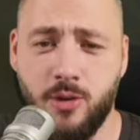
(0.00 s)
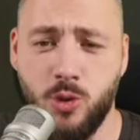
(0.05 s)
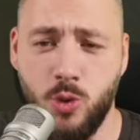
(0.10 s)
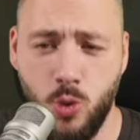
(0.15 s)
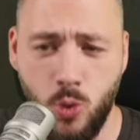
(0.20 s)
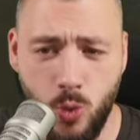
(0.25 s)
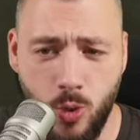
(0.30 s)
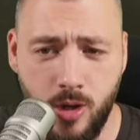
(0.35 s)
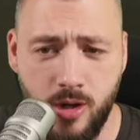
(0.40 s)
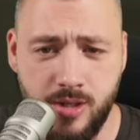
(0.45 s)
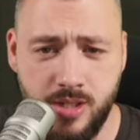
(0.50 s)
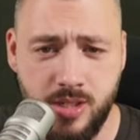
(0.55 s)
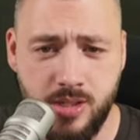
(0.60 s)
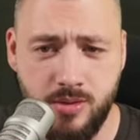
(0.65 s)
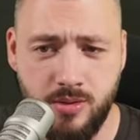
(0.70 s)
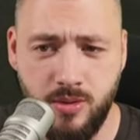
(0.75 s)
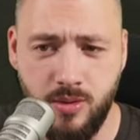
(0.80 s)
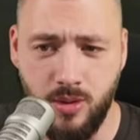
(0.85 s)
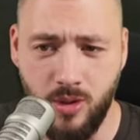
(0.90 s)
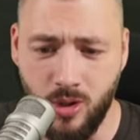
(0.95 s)
lures,
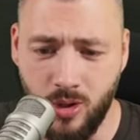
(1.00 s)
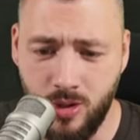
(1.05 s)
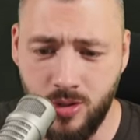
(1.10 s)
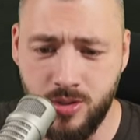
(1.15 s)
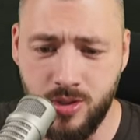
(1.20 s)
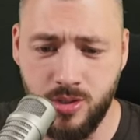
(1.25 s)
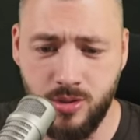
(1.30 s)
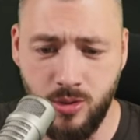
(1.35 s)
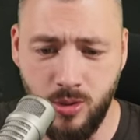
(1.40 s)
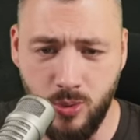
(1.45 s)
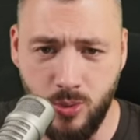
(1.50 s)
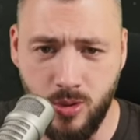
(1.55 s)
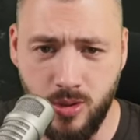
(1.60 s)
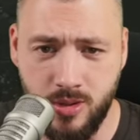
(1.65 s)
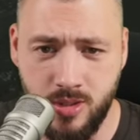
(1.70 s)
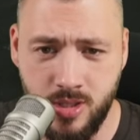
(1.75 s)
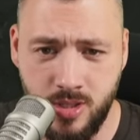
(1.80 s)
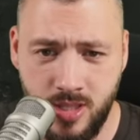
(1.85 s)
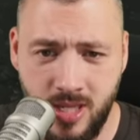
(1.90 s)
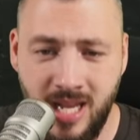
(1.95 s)

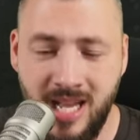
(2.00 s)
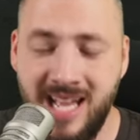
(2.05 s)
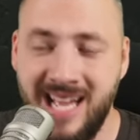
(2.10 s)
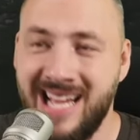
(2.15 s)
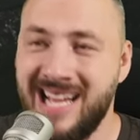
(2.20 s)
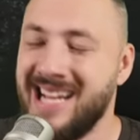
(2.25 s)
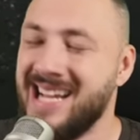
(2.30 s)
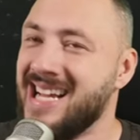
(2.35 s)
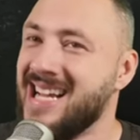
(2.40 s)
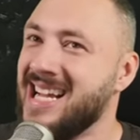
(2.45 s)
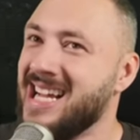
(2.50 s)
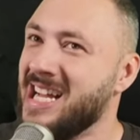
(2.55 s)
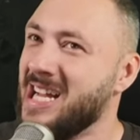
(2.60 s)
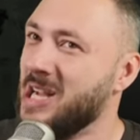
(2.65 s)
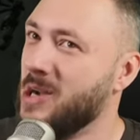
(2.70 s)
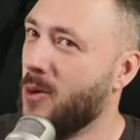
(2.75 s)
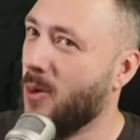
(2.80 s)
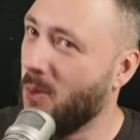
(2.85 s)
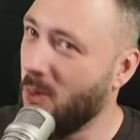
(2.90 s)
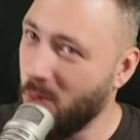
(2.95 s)

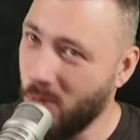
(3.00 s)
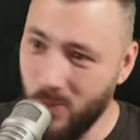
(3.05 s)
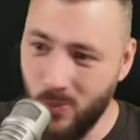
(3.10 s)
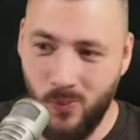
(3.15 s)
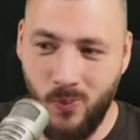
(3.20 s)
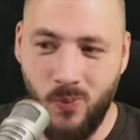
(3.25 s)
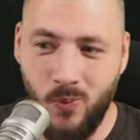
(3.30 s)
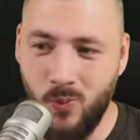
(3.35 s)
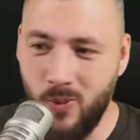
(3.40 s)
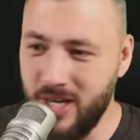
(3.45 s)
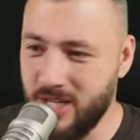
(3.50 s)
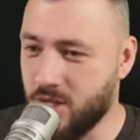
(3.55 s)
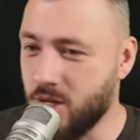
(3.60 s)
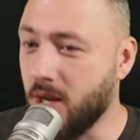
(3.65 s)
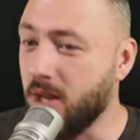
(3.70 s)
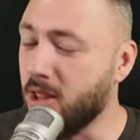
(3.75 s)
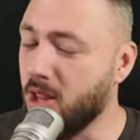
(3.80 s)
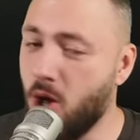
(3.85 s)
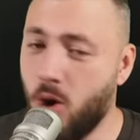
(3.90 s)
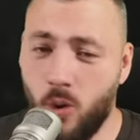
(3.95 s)
which
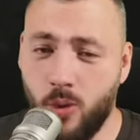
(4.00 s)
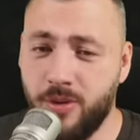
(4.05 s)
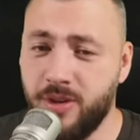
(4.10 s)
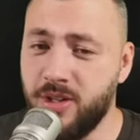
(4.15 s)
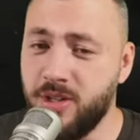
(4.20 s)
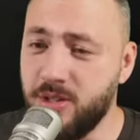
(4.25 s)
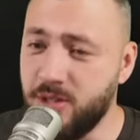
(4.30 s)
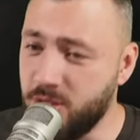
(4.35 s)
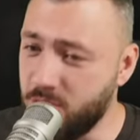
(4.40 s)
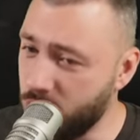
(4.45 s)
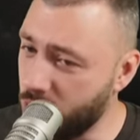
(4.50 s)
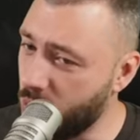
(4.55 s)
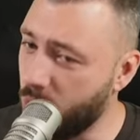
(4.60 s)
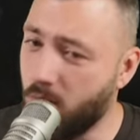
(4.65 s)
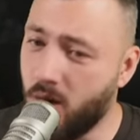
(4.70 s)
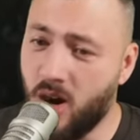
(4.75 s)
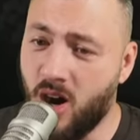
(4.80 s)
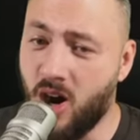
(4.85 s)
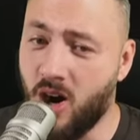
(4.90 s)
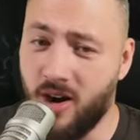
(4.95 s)
alone you will
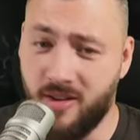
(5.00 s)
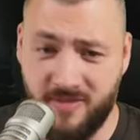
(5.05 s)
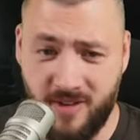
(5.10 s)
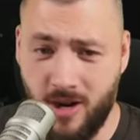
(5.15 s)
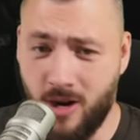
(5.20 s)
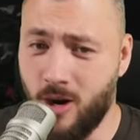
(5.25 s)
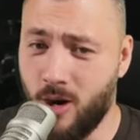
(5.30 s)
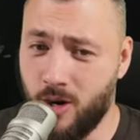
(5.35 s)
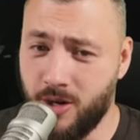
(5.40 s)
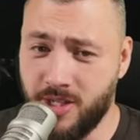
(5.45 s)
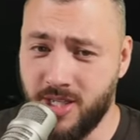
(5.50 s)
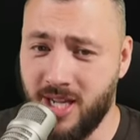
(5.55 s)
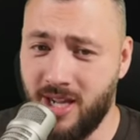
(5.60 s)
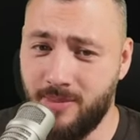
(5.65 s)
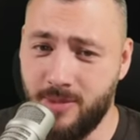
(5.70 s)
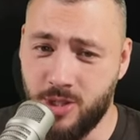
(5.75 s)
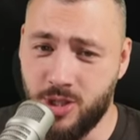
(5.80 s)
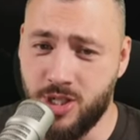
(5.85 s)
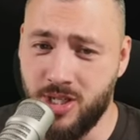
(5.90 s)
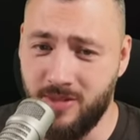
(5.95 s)
have a hard time
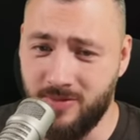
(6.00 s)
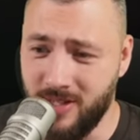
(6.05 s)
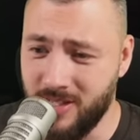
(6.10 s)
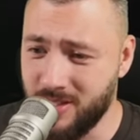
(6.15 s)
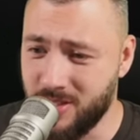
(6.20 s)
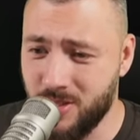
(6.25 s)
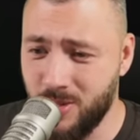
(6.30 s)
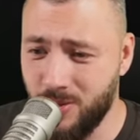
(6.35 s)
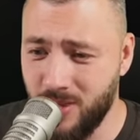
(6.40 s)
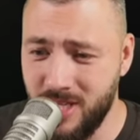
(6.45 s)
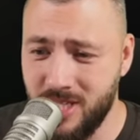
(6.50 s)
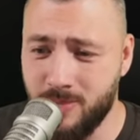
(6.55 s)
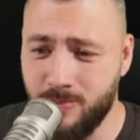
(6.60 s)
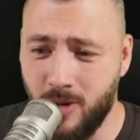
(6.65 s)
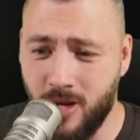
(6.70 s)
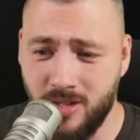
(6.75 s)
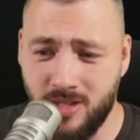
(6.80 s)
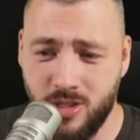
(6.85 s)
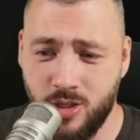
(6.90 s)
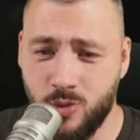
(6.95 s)
achieving. So this
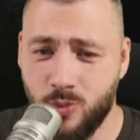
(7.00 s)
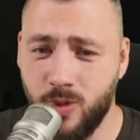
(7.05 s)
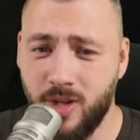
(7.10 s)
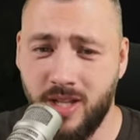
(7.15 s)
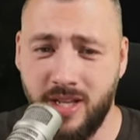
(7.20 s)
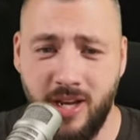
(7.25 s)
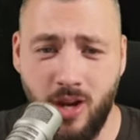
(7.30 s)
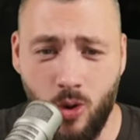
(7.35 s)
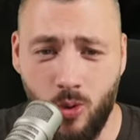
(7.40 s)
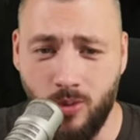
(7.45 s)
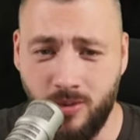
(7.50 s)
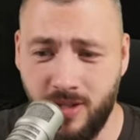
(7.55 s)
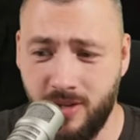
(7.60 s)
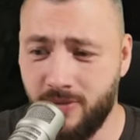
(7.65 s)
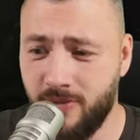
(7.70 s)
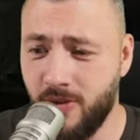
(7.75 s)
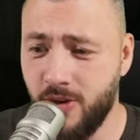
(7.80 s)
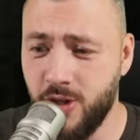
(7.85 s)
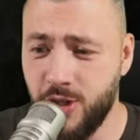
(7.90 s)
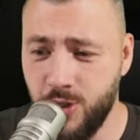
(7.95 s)
boss is really only
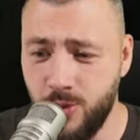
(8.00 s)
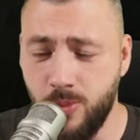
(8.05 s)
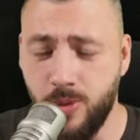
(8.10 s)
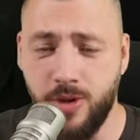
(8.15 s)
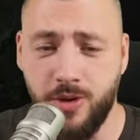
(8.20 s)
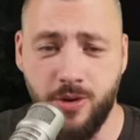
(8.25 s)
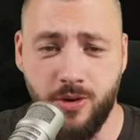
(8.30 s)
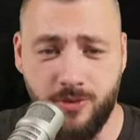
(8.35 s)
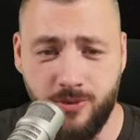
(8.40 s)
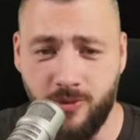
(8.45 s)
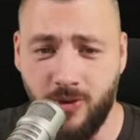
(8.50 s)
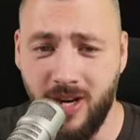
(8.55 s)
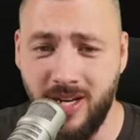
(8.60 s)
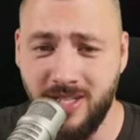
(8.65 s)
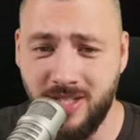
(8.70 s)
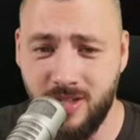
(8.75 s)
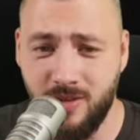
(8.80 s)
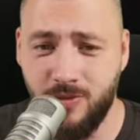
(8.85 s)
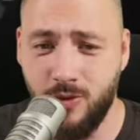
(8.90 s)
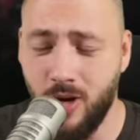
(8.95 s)
for you and your
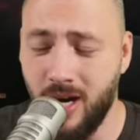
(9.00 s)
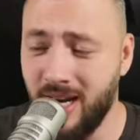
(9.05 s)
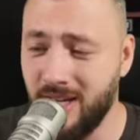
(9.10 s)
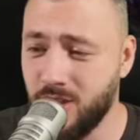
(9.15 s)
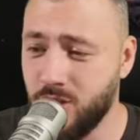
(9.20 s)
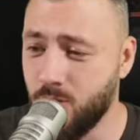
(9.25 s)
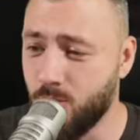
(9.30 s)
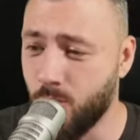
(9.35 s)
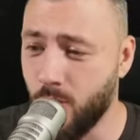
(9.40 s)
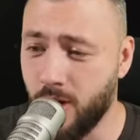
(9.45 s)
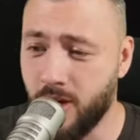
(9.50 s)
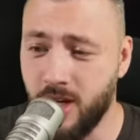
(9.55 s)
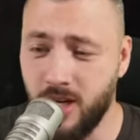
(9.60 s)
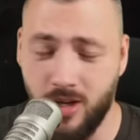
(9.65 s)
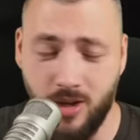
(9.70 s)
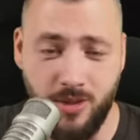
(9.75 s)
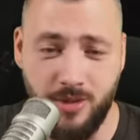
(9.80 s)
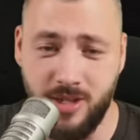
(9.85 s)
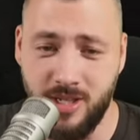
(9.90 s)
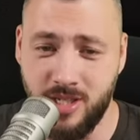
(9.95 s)
friends if you're actually working
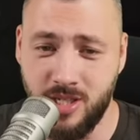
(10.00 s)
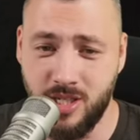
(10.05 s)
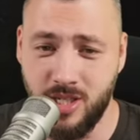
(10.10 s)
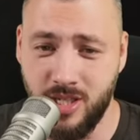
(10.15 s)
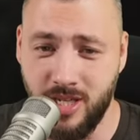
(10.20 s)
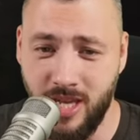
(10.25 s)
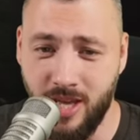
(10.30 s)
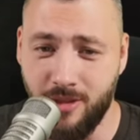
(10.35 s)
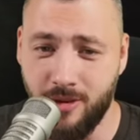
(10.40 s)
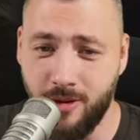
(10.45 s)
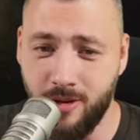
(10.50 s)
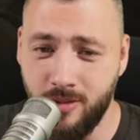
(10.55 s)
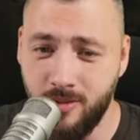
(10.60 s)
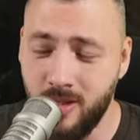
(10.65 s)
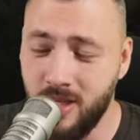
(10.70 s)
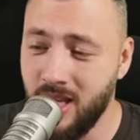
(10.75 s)
on this together.